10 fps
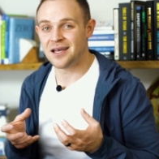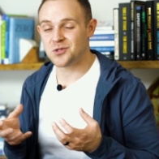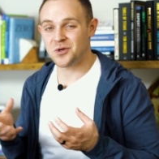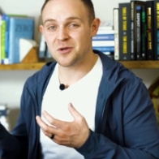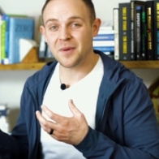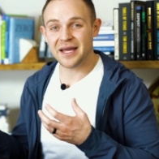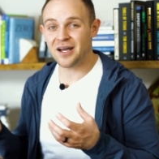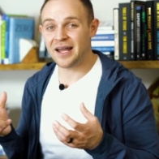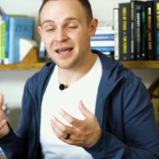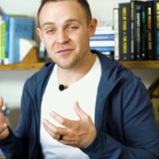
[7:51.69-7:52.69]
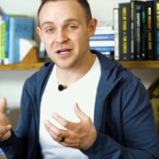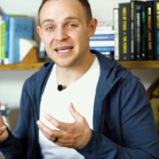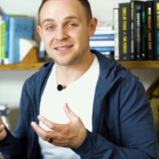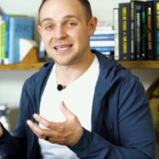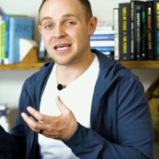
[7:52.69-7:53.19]
to where you might not ever
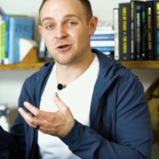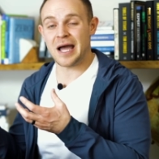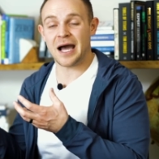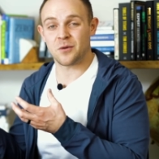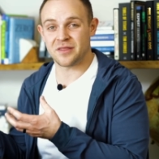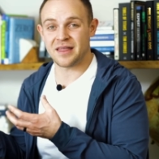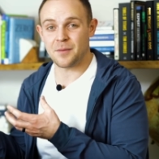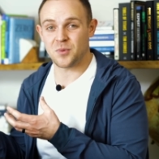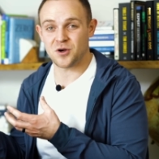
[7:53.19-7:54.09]
get to interact with that